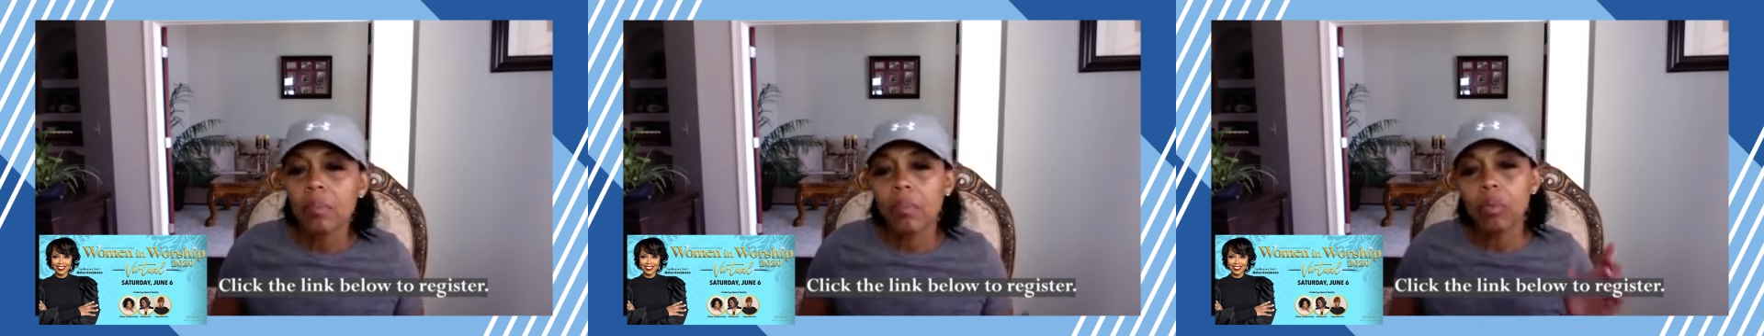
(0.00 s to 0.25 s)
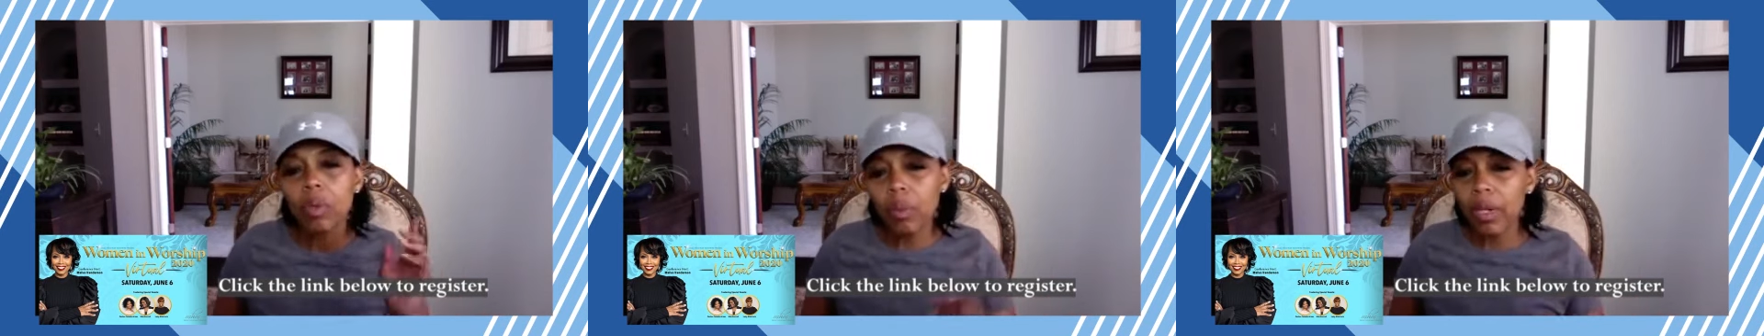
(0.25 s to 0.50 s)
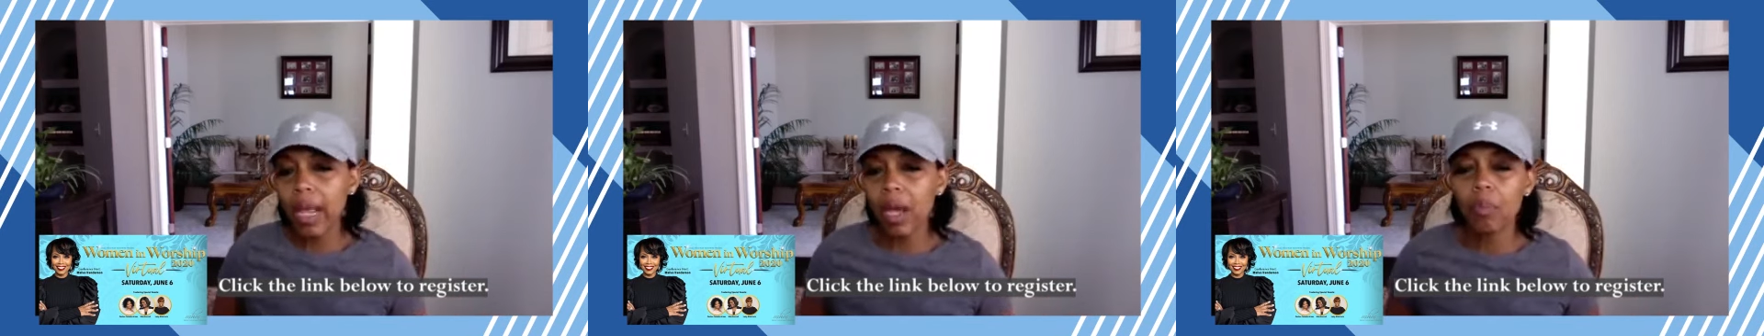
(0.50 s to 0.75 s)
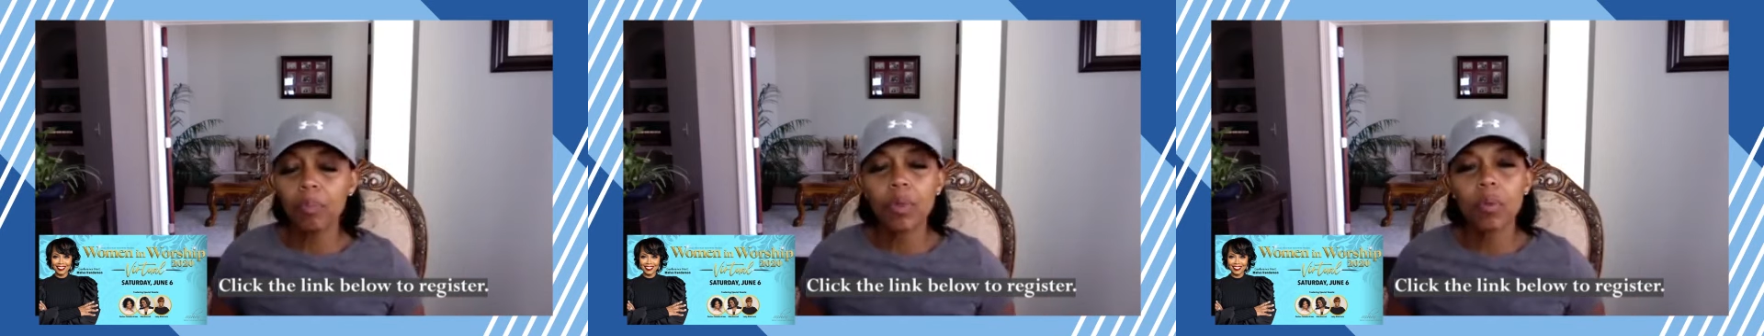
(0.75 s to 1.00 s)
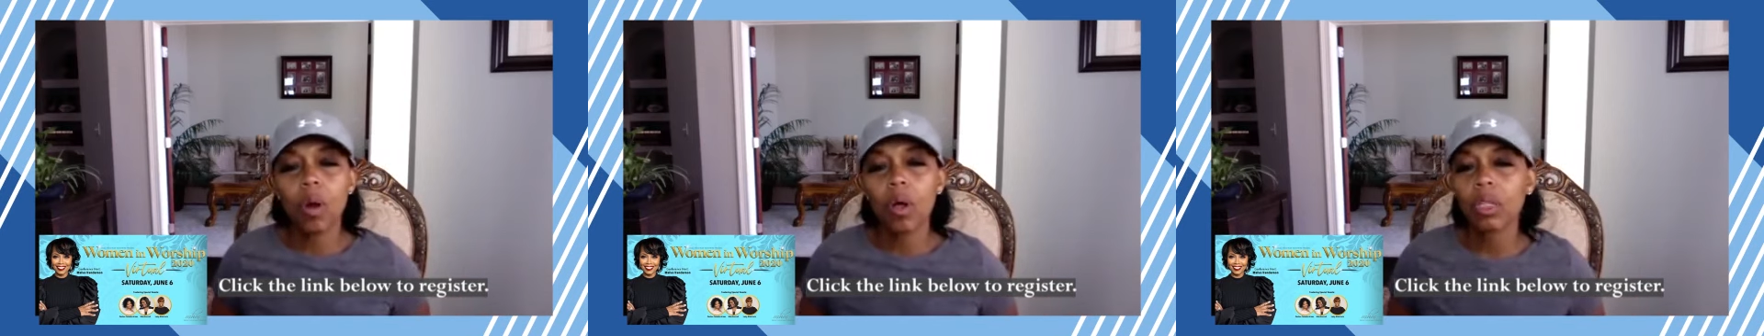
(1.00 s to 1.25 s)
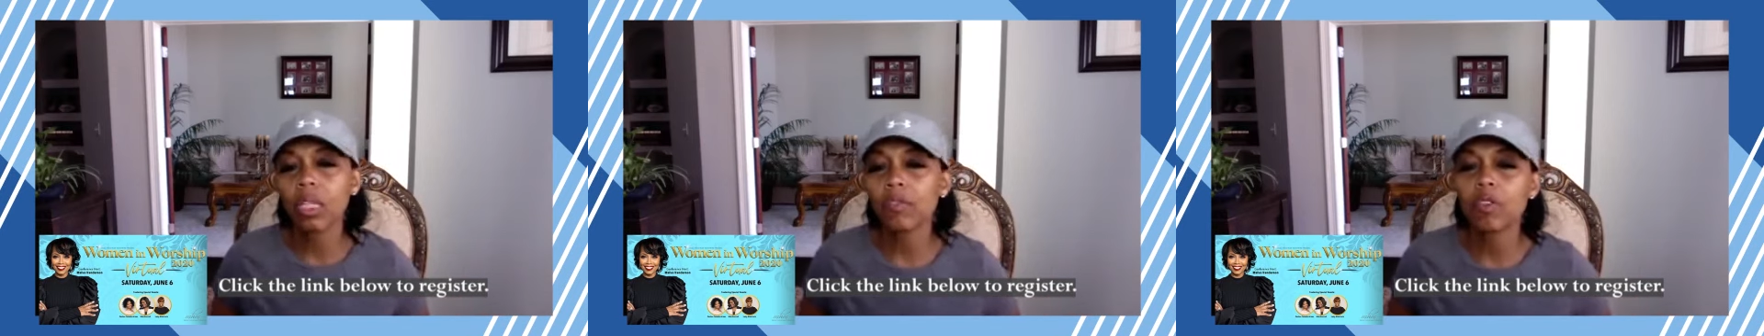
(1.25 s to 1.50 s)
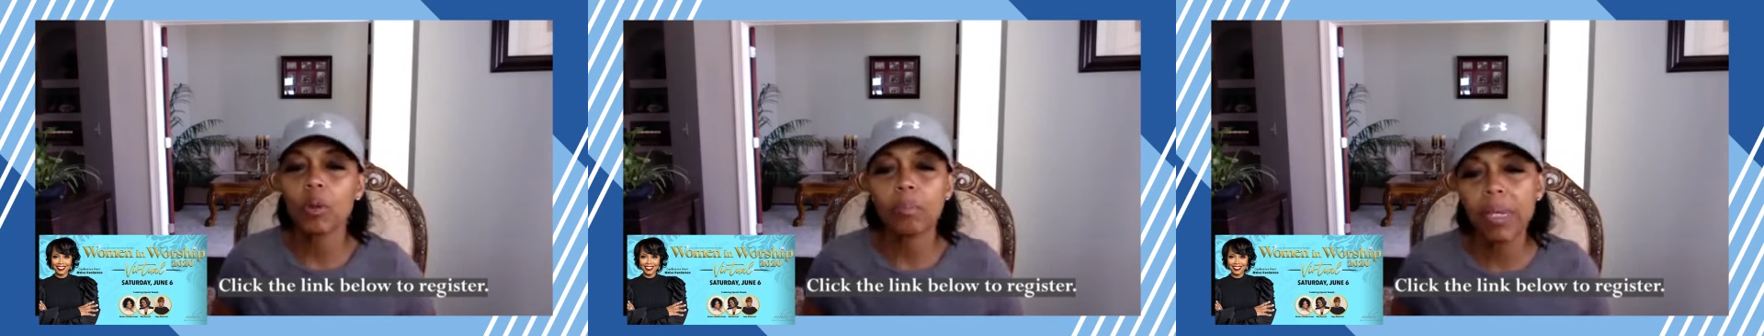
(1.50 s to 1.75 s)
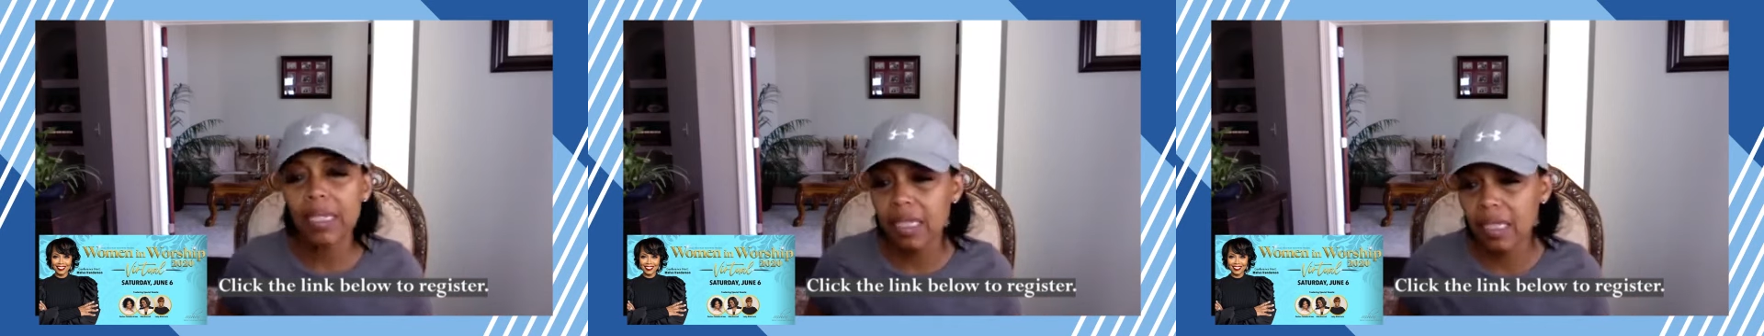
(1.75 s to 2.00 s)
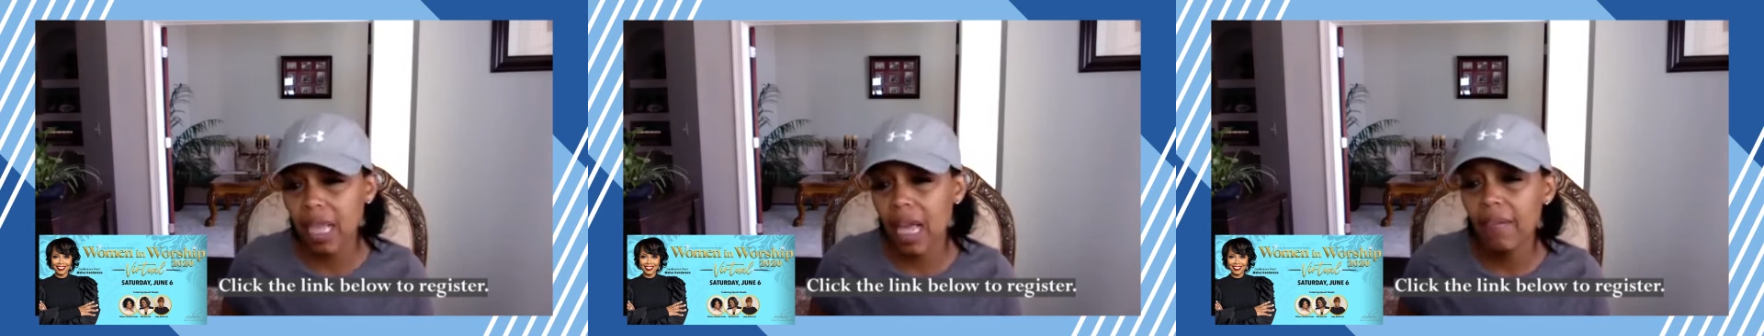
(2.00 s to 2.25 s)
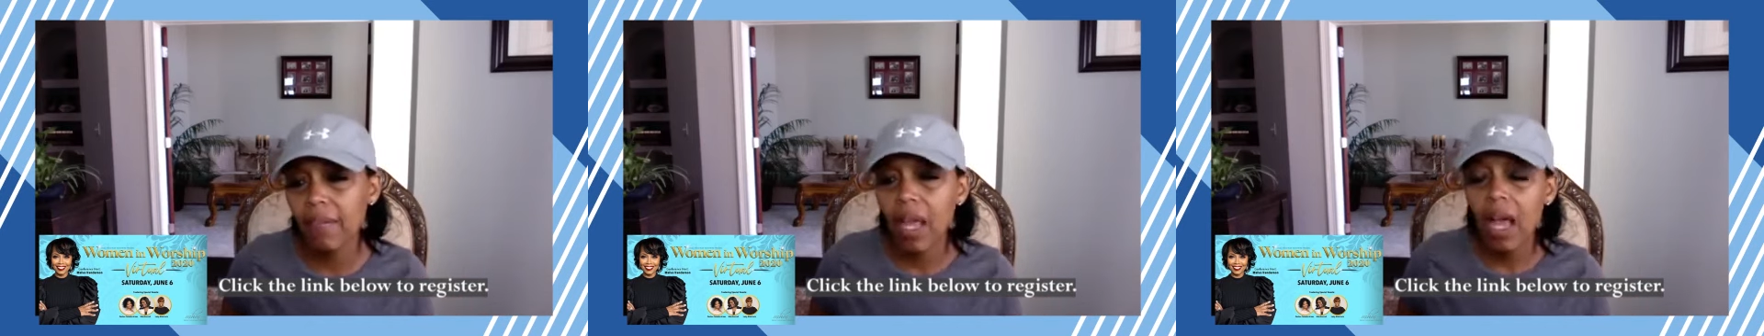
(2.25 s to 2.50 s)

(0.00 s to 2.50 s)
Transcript: but we want to help you all live your best life.